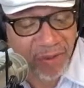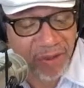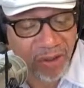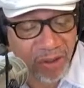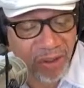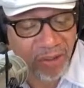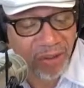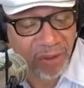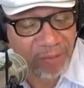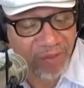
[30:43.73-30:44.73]
was charged
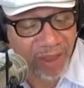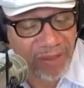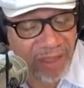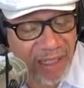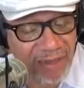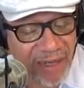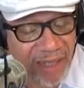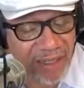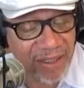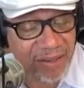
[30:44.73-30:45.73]
with obstruction and
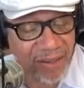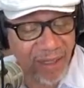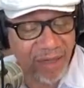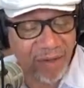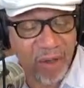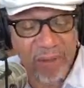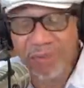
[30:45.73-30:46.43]
violation of oath.